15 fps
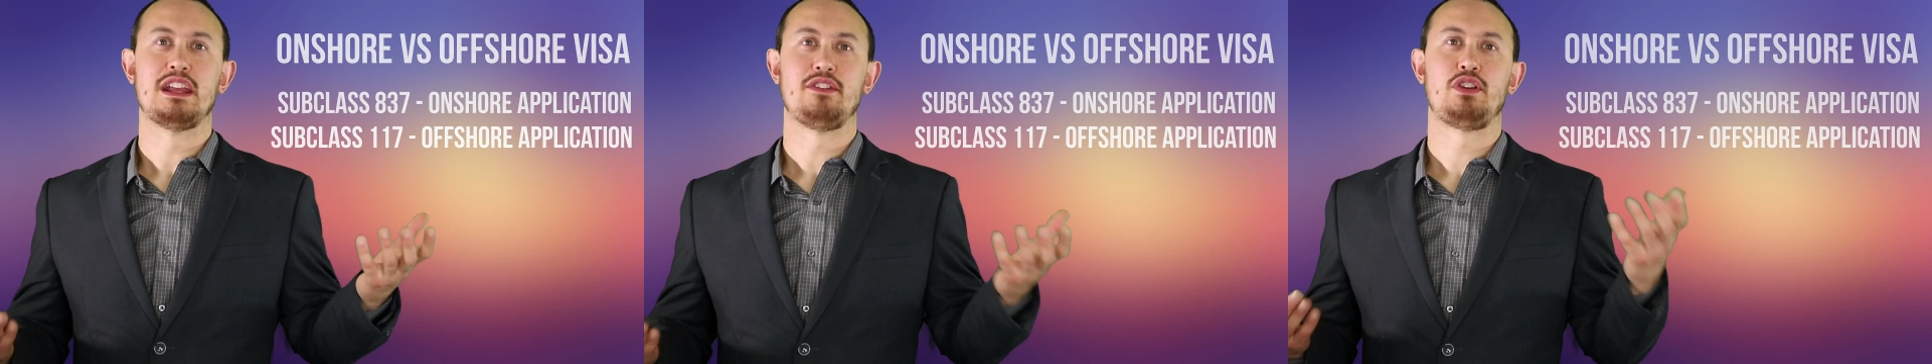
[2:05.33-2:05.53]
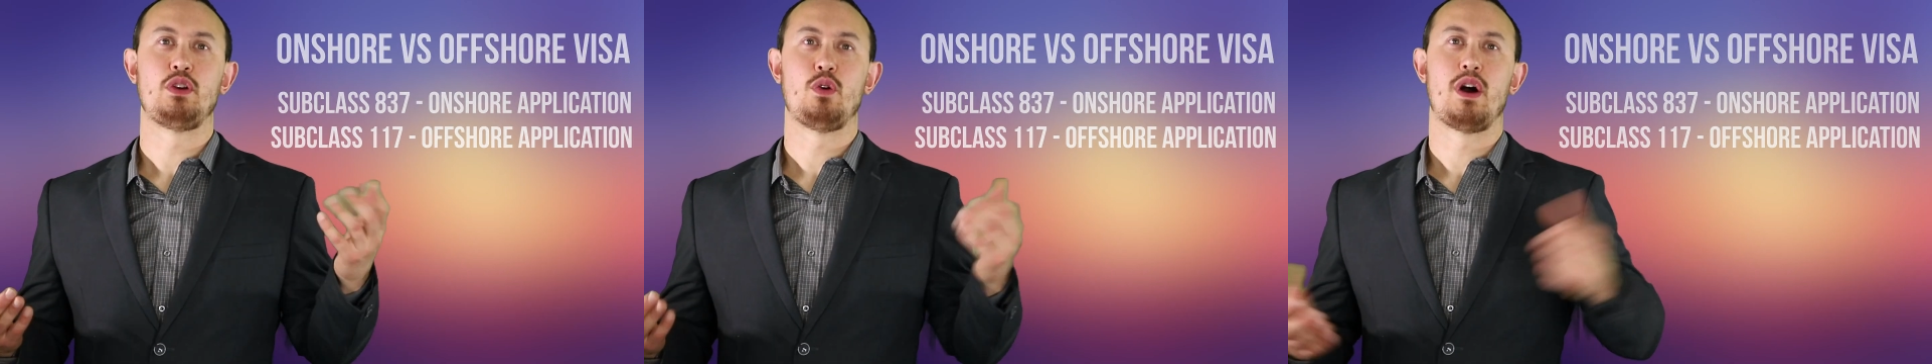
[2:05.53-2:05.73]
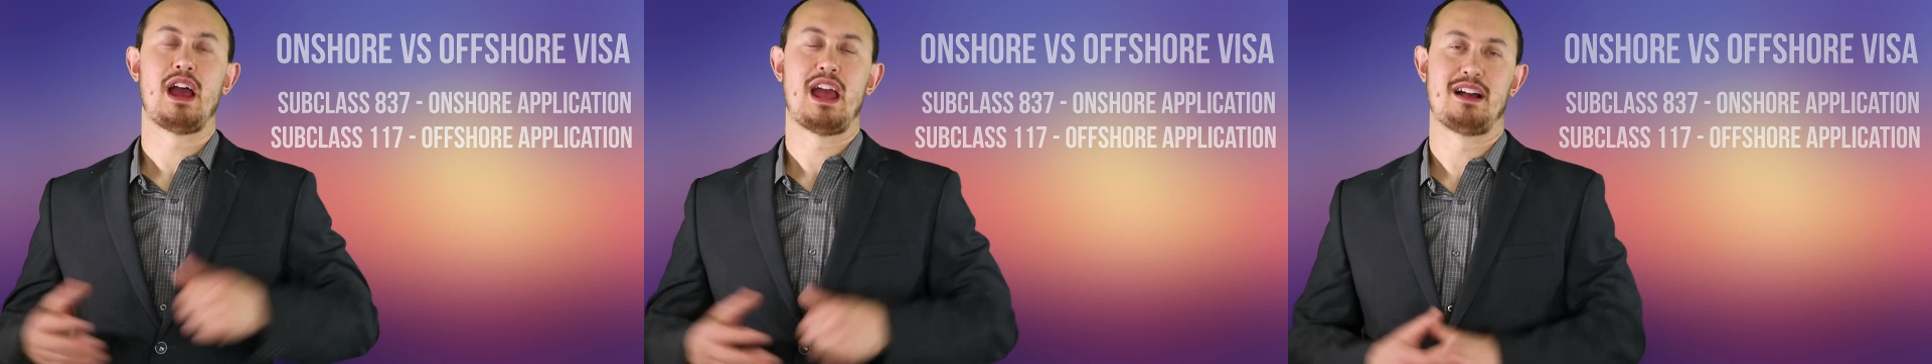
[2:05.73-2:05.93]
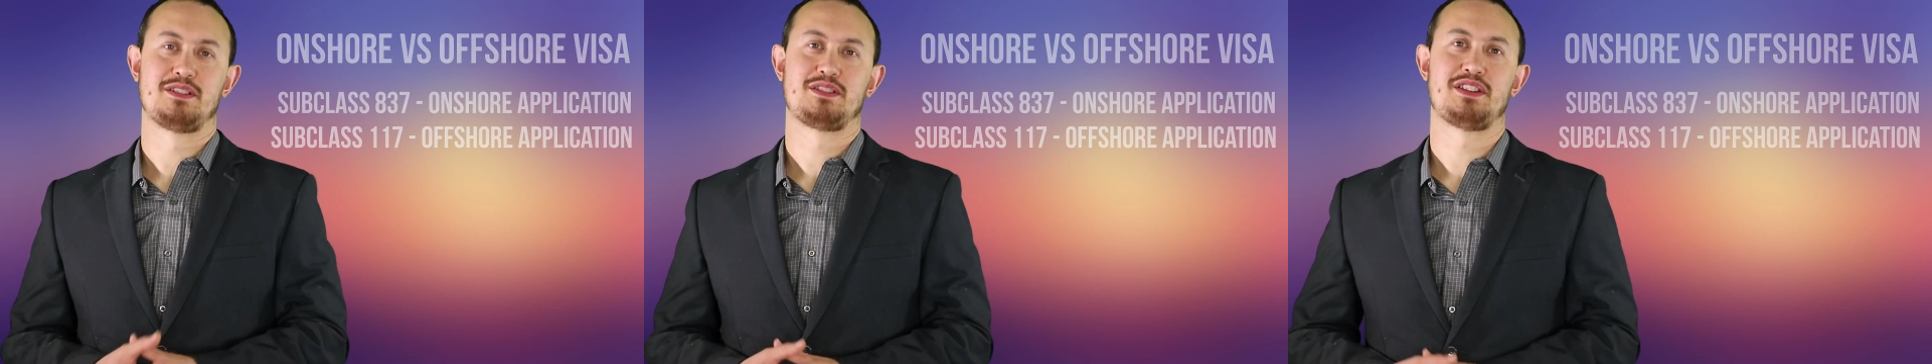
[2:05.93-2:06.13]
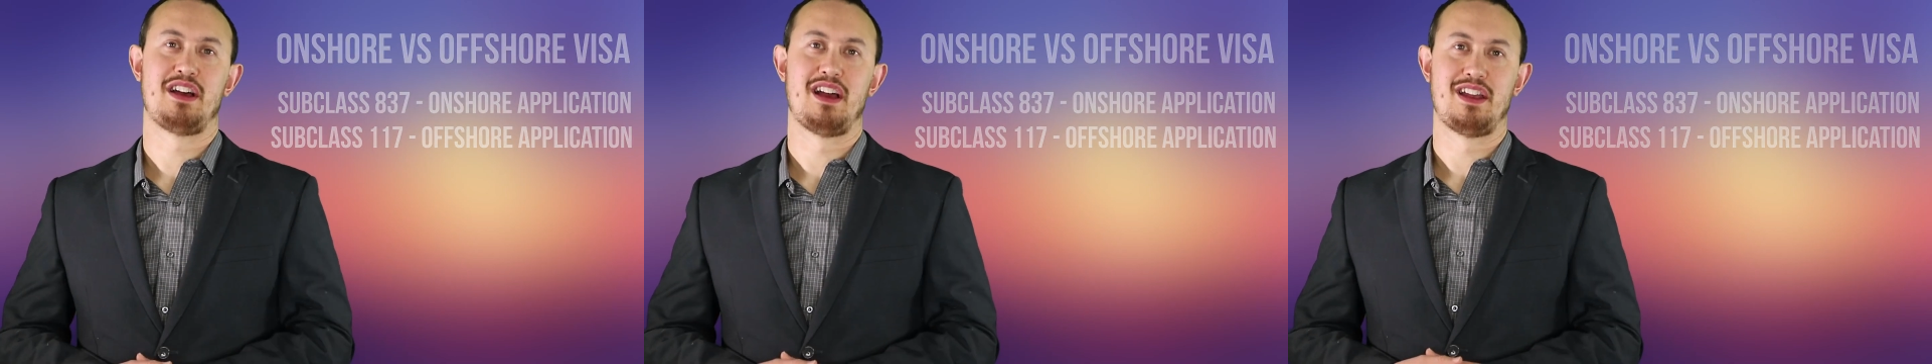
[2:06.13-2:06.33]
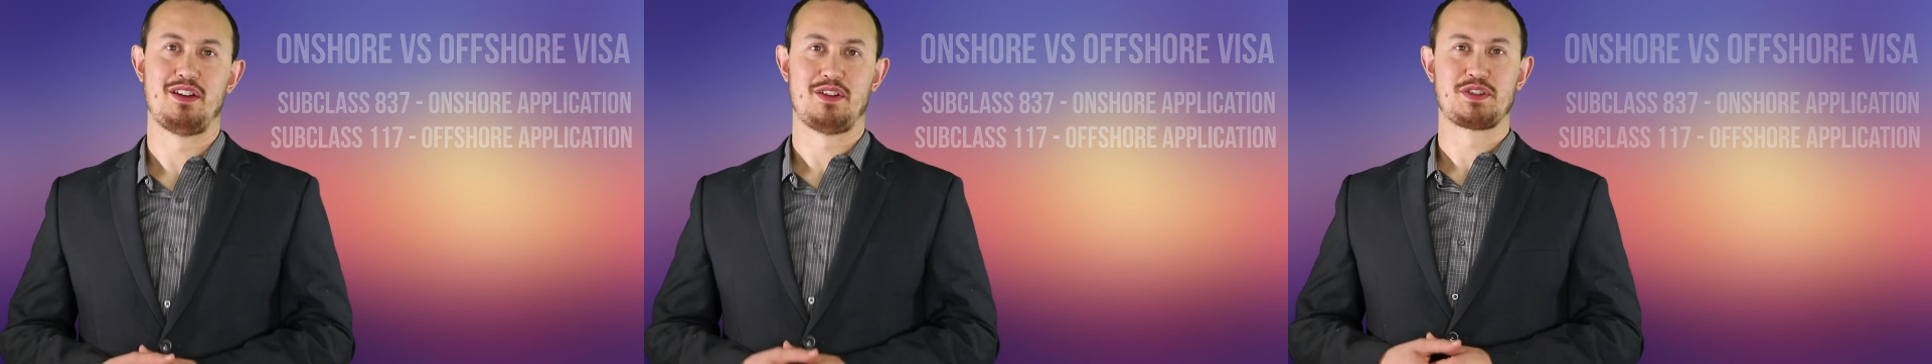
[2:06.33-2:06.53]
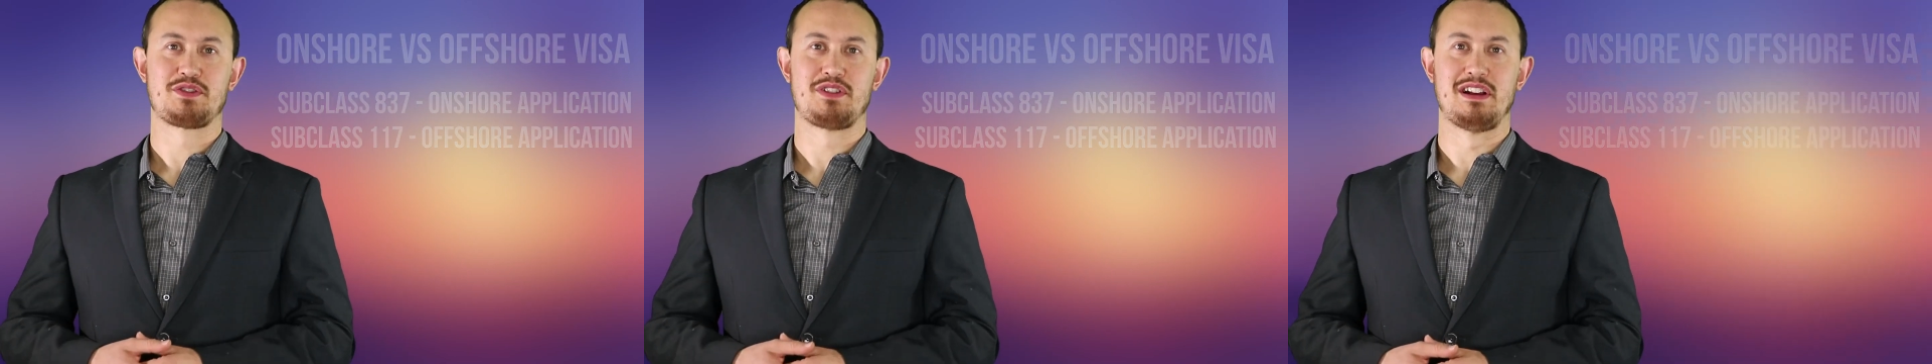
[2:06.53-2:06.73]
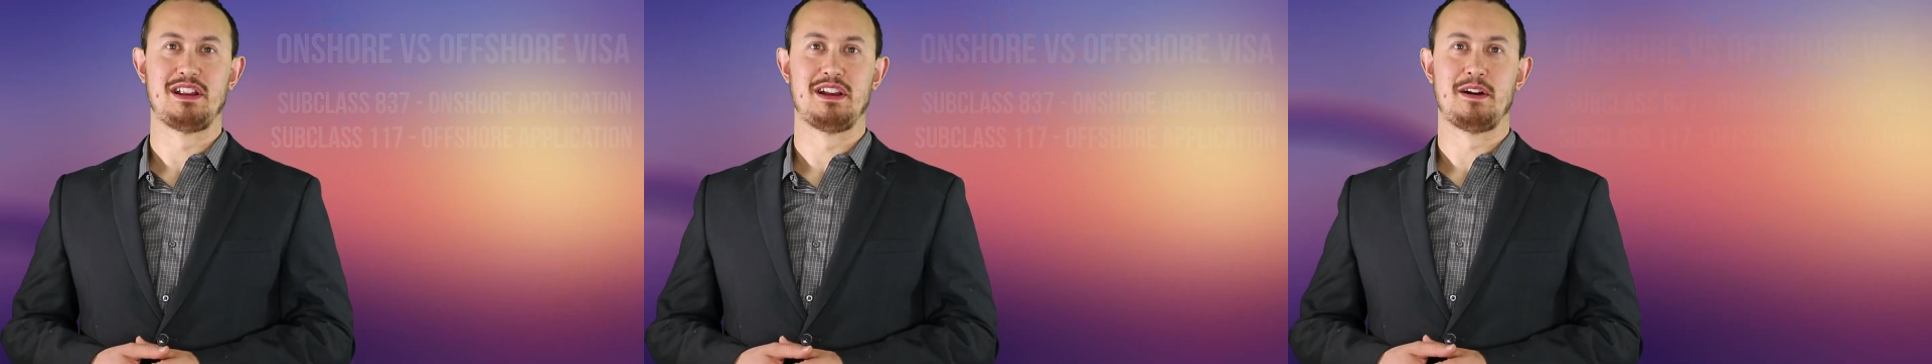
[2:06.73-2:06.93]
if you are outside
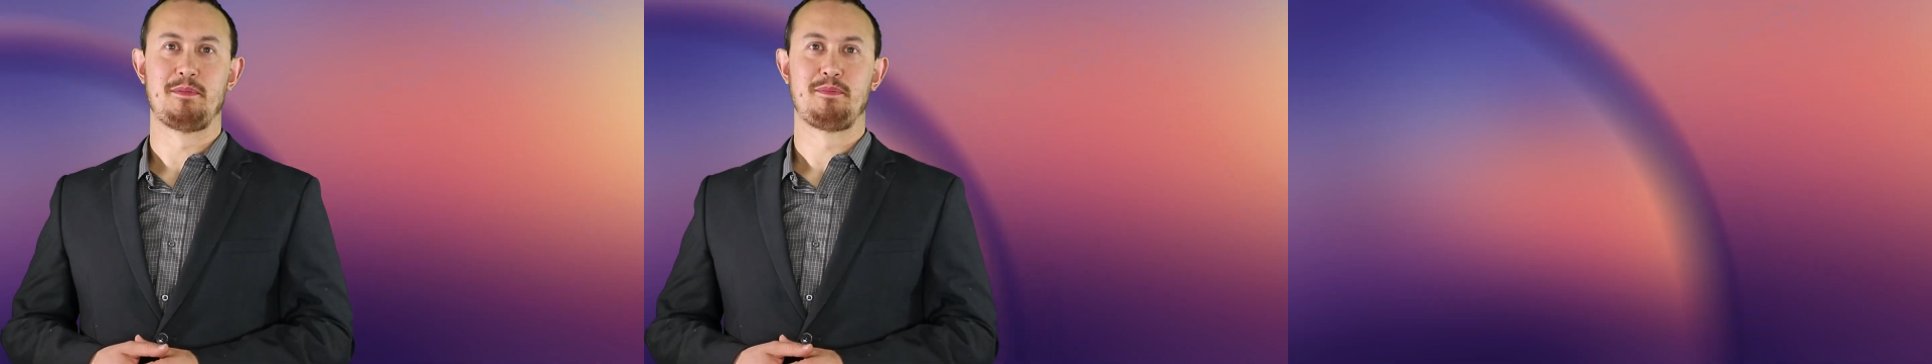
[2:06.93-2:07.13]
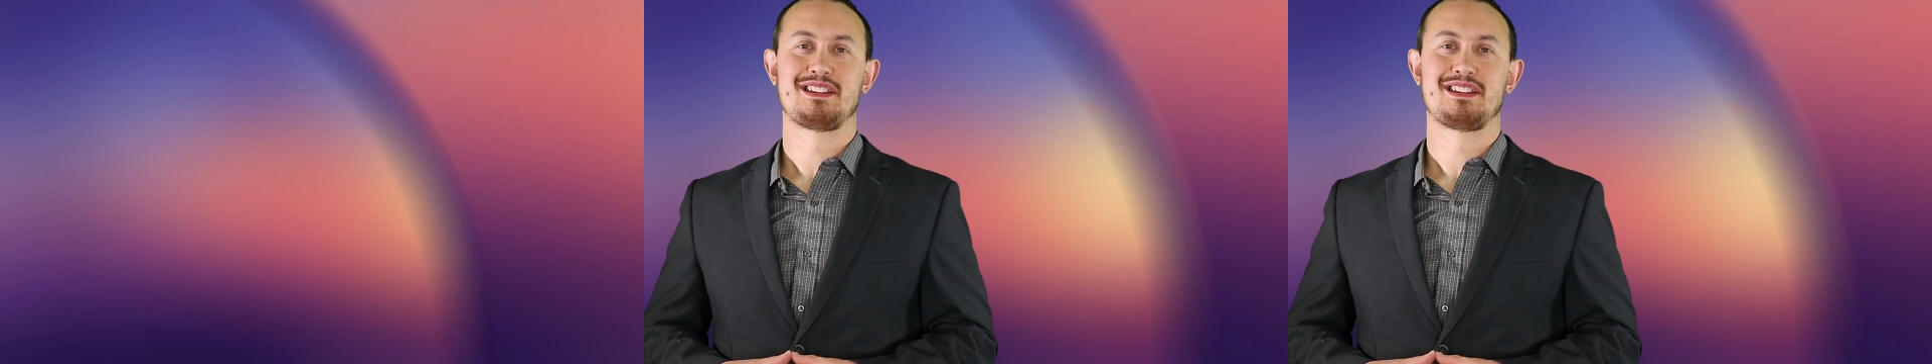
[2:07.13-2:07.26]
Australia.